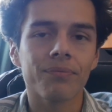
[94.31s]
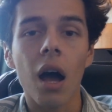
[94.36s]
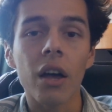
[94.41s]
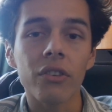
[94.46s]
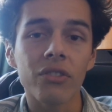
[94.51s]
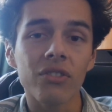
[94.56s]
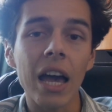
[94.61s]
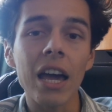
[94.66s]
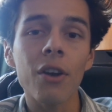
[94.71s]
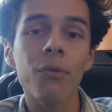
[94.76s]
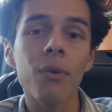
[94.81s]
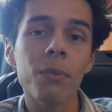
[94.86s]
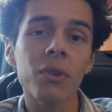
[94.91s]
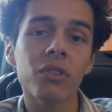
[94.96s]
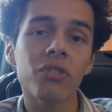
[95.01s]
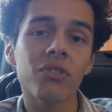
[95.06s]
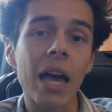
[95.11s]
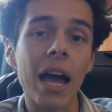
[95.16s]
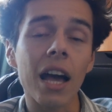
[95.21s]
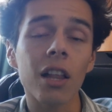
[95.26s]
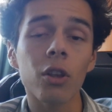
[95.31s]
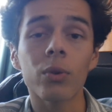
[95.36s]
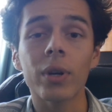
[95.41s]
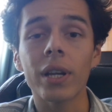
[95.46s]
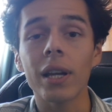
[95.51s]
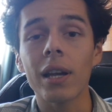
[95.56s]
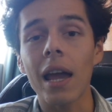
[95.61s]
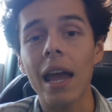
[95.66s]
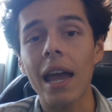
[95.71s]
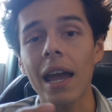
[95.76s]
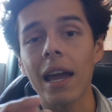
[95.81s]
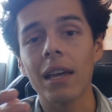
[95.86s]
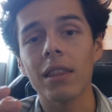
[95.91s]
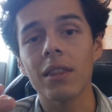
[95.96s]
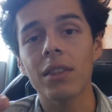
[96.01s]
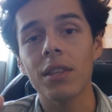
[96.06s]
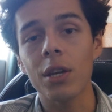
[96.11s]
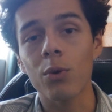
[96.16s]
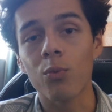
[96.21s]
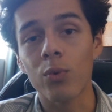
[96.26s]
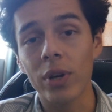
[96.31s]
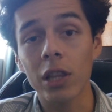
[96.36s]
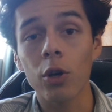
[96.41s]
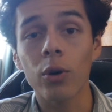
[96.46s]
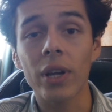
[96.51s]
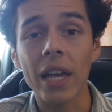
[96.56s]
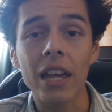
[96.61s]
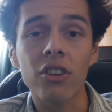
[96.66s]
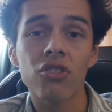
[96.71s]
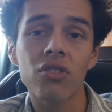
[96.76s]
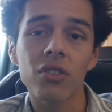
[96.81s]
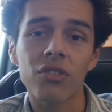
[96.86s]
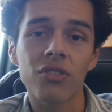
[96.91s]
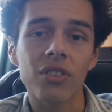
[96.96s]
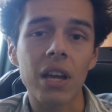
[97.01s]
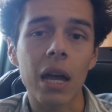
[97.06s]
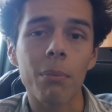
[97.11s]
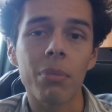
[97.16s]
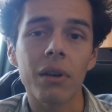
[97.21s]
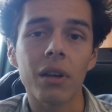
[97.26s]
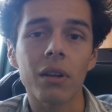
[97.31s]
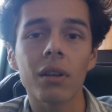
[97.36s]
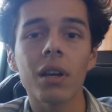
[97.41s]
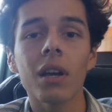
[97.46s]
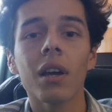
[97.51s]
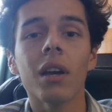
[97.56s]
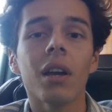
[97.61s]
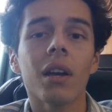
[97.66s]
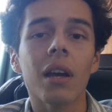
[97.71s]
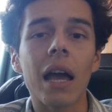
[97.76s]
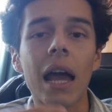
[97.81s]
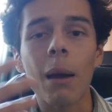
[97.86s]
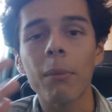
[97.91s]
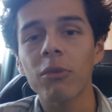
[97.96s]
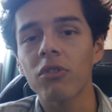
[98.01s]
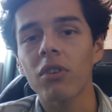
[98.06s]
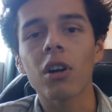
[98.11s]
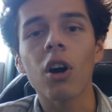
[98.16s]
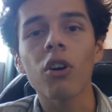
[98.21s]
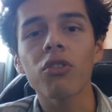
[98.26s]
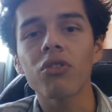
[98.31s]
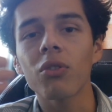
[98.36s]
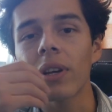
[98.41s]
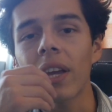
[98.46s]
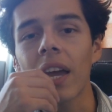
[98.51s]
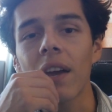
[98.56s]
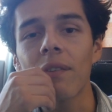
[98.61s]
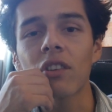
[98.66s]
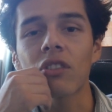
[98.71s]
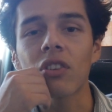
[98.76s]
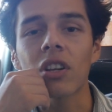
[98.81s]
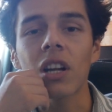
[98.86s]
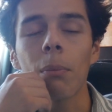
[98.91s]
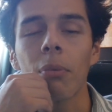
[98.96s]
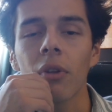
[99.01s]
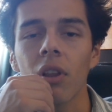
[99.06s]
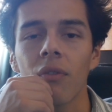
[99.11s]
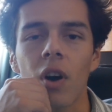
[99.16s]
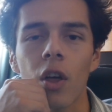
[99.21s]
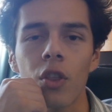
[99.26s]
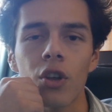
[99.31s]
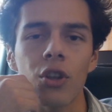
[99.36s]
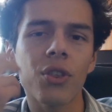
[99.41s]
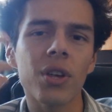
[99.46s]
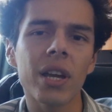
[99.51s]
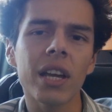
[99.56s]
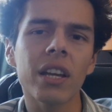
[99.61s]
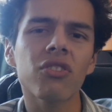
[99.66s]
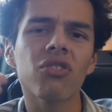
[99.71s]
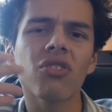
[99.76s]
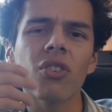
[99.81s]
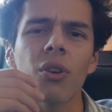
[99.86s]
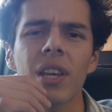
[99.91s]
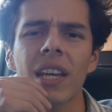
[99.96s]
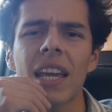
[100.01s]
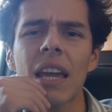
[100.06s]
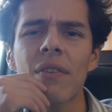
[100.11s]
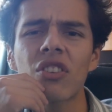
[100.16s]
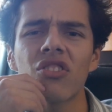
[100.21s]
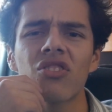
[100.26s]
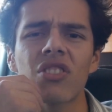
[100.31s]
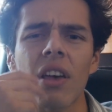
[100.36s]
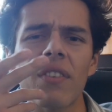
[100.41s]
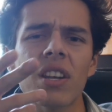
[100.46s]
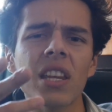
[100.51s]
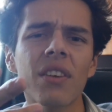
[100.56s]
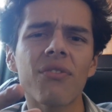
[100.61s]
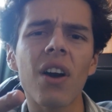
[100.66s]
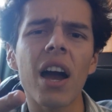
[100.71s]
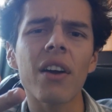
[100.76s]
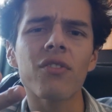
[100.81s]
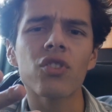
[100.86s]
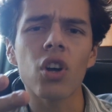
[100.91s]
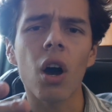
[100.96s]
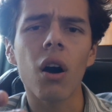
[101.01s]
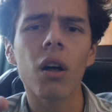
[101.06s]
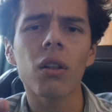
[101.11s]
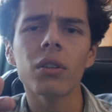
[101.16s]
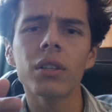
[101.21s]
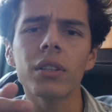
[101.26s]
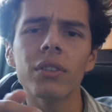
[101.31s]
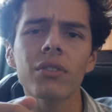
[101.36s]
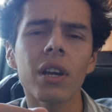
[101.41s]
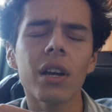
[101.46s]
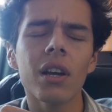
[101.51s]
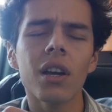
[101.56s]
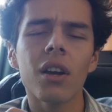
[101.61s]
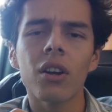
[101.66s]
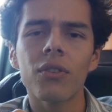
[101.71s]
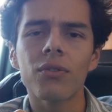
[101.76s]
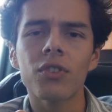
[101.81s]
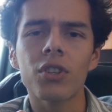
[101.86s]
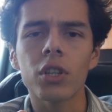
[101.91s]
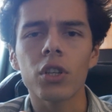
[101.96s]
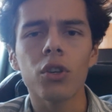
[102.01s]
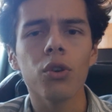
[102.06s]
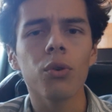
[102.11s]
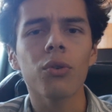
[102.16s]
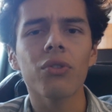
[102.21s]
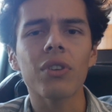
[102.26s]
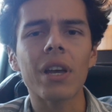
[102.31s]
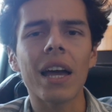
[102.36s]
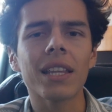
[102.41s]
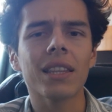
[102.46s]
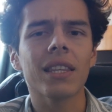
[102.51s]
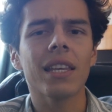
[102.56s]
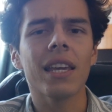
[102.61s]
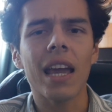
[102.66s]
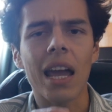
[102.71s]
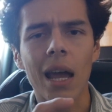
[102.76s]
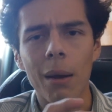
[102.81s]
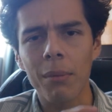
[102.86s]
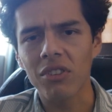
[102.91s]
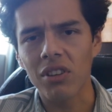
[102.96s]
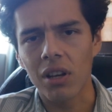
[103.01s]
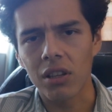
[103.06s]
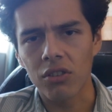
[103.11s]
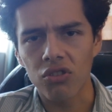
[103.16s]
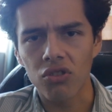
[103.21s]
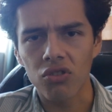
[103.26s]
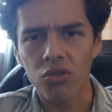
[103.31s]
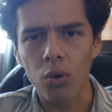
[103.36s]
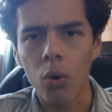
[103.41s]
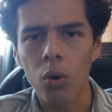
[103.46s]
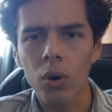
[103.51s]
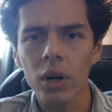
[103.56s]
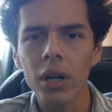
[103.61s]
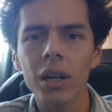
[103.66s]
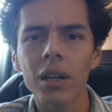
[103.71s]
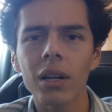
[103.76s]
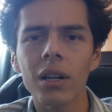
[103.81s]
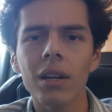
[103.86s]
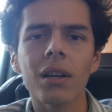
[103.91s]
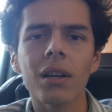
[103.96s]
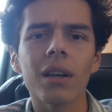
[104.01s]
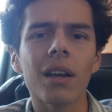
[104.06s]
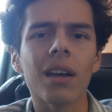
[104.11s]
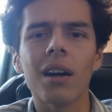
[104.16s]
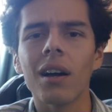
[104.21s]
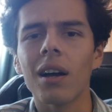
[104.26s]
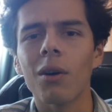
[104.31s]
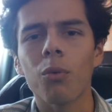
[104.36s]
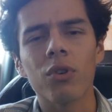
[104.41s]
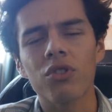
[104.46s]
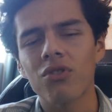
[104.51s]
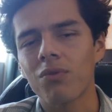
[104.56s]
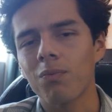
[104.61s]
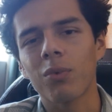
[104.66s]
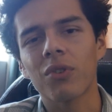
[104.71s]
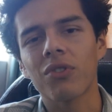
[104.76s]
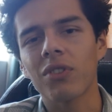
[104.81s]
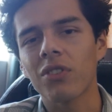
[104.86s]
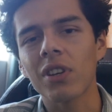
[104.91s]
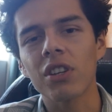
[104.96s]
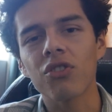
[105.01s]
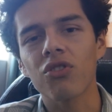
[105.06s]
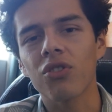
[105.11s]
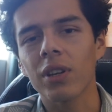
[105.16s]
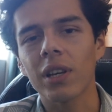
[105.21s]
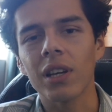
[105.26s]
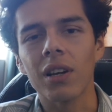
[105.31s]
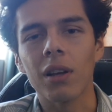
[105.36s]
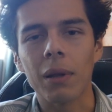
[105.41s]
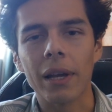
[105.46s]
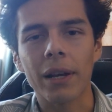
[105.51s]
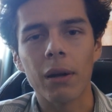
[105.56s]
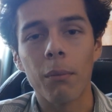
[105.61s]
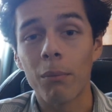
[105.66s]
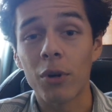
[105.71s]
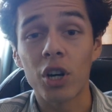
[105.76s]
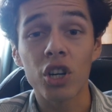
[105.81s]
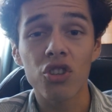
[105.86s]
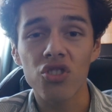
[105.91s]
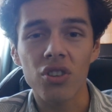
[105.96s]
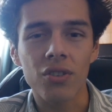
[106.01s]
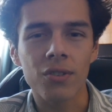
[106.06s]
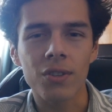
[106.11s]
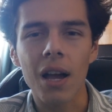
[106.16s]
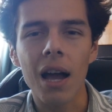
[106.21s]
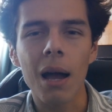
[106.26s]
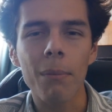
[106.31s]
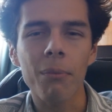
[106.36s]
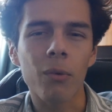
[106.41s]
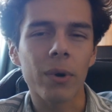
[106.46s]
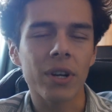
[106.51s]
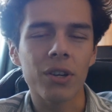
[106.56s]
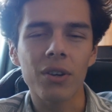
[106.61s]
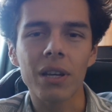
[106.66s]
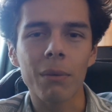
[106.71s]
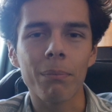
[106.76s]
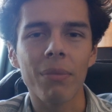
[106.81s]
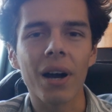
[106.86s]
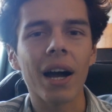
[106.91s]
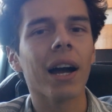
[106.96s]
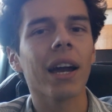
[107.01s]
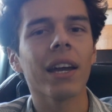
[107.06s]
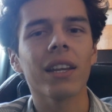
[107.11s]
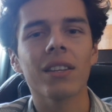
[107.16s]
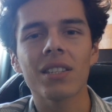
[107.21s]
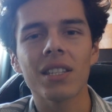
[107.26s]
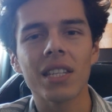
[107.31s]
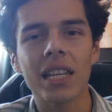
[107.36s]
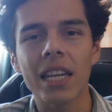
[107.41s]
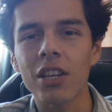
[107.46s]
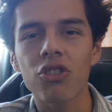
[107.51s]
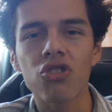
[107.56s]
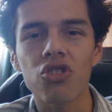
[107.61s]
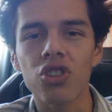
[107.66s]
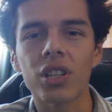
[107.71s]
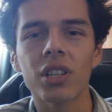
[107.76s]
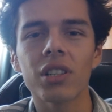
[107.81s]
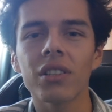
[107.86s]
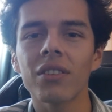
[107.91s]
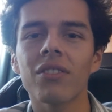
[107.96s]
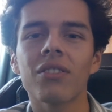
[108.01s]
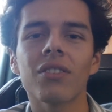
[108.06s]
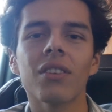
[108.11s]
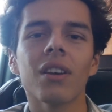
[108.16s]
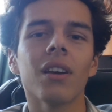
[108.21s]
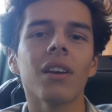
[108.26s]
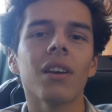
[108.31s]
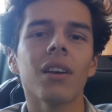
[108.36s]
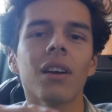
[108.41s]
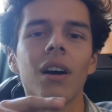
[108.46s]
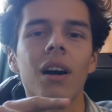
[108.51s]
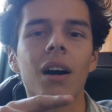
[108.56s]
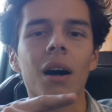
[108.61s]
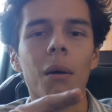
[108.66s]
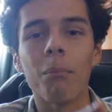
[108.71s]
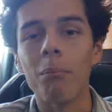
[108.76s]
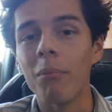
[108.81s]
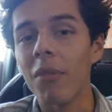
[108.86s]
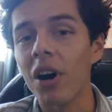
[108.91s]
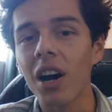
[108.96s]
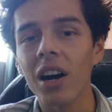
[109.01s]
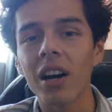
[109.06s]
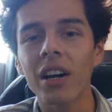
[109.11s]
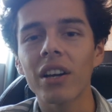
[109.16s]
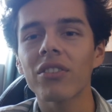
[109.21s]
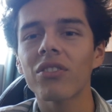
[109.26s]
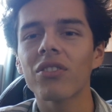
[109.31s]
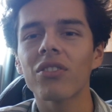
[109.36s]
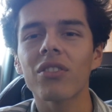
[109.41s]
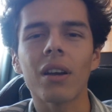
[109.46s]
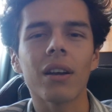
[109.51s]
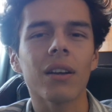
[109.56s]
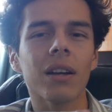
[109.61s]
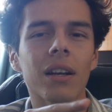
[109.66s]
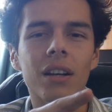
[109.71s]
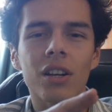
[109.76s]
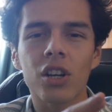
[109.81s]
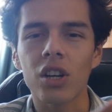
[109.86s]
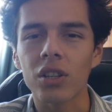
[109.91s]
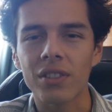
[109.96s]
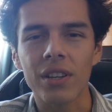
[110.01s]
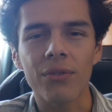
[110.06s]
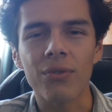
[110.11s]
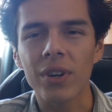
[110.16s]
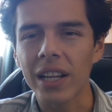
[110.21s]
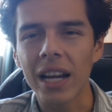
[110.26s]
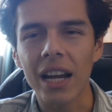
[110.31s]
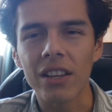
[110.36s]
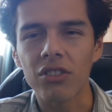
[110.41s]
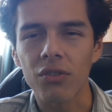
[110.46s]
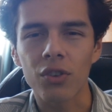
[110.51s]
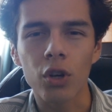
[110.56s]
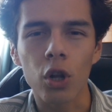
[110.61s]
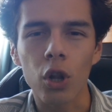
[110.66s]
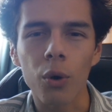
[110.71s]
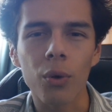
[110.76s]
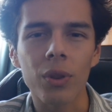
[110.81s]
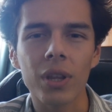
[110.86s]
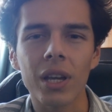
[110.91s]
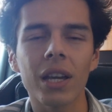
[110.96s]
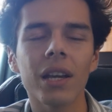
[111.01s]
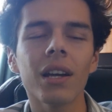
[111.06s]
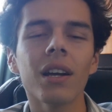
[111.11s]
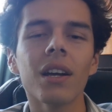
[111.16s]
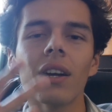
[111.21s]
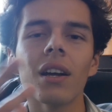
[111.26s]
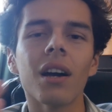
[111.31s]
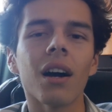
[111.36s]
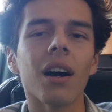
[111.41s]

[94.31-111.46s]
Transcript: Aside from the salary and the relocation stipend, Amazon also gave us a couple of other things. So they gave us $75 to use at the Amazon store, uh, which was essentially a, like a merch shop where you could buy t-shirts, uh, mugs, different kinds of clothing.